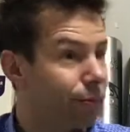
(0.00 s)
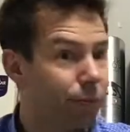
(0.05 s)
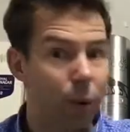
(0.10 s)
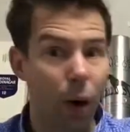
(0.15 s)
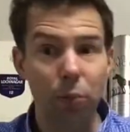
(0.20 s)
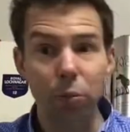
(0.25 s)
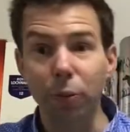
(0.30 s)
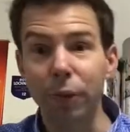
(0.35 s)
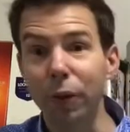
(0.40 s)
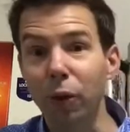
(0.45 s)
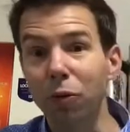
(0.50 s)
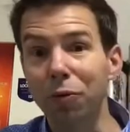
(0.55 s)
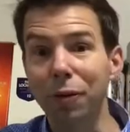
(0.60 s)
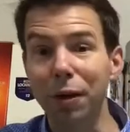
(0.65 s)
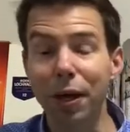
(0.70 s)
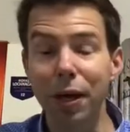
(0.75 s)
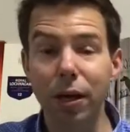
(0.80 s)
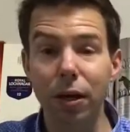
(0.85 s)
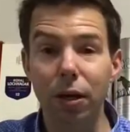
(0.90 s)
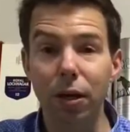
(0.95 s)
probably over
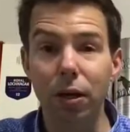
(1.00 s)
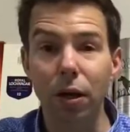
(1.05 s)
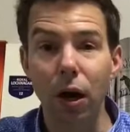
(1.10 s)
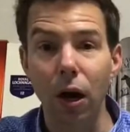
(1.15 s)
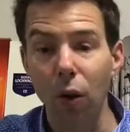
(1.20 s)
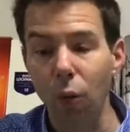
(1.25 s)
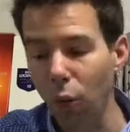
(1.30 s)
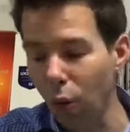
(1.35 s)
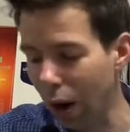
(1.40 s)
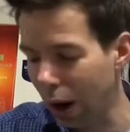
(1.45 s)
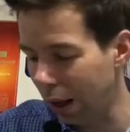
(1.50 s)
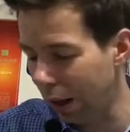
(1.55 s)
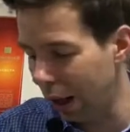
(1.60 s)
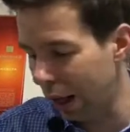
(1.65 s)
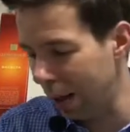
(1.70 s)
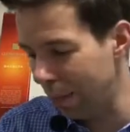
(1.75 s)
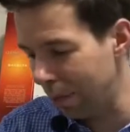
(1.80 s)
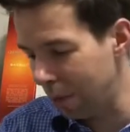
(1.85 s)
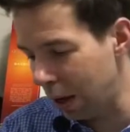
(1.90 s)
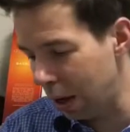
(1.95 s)
here while
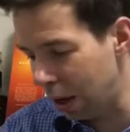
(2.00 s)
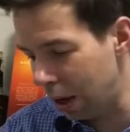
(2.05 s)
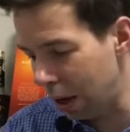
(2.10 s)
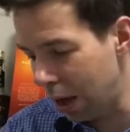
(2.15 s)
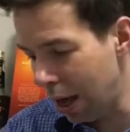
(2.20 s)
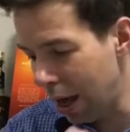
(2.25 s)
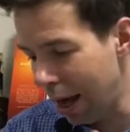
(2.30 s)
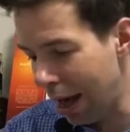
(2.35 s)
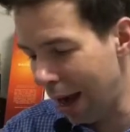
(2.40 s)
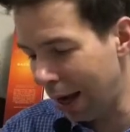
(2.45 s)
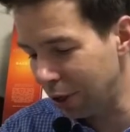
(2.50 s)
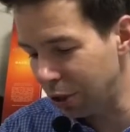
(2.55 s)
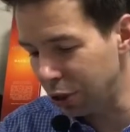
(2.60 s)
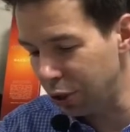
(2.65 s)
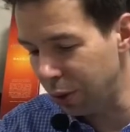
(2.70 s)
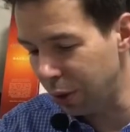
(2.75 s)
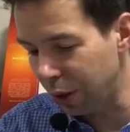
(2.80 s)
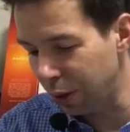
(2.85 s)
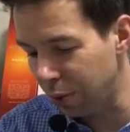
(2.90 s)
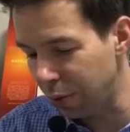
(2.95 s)
I'm actually
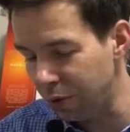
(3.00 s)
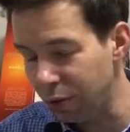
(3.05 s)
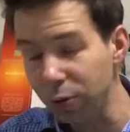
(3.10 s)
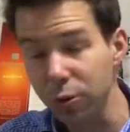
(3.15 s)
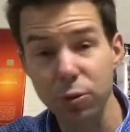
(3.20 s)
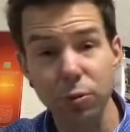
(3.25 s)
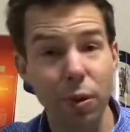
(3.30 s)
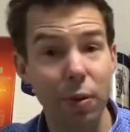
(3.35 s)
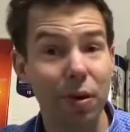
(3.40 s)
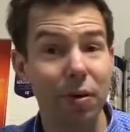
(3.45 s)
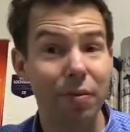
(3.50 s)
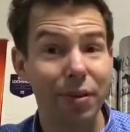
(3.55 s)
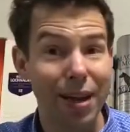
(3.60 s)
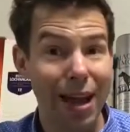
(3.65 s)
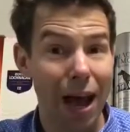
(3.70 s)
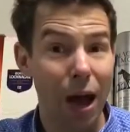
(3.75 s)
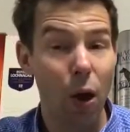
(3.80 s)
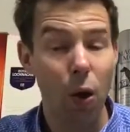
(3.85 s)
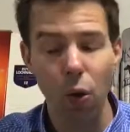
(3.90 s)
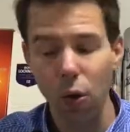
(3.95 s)
doing the reviews, maybe even
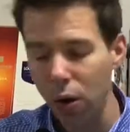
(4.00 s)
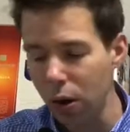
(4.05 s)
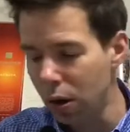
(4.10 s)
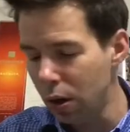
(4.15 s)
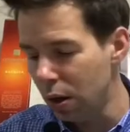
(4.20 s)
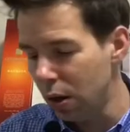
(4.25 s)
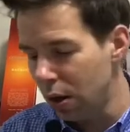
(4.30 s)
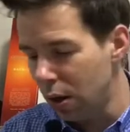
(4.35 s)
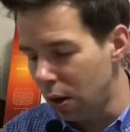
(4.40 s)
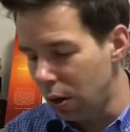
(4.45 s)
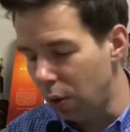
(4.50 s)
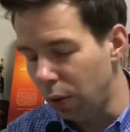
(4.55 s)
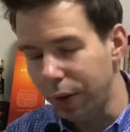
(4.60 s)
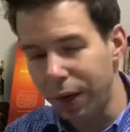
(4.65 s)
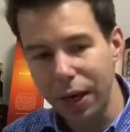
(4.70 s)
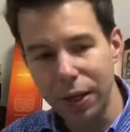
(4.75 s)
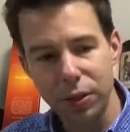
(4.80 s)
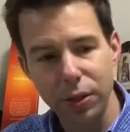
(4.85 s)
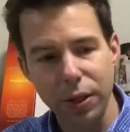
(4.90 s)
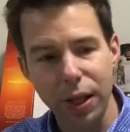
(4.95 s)
now.
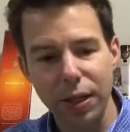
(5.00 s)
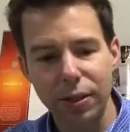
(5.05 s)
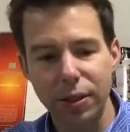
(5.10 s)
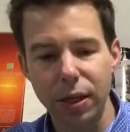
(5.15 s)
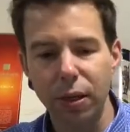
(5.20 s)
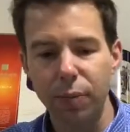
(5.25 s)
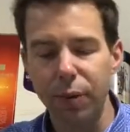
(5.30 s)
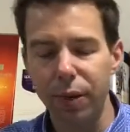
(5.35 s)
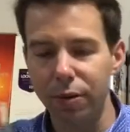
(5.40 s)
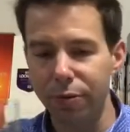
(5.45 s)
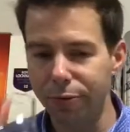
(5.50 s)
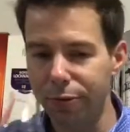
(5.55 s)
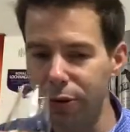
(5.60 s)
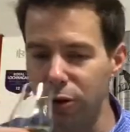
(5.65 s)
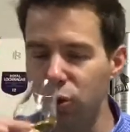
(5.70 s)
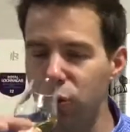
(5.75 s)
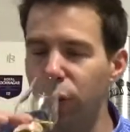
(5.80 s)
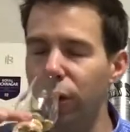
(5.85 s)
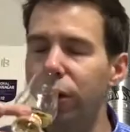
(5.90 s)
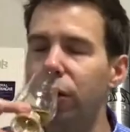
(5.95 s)
Okay, so that's going to be the
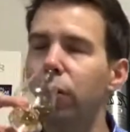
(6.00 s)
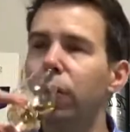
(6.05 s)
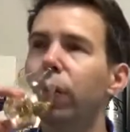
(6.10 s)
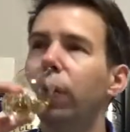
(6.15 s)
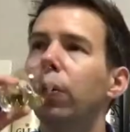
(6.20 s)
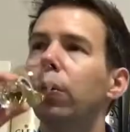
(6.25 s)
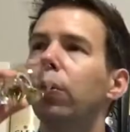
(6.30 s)
first one.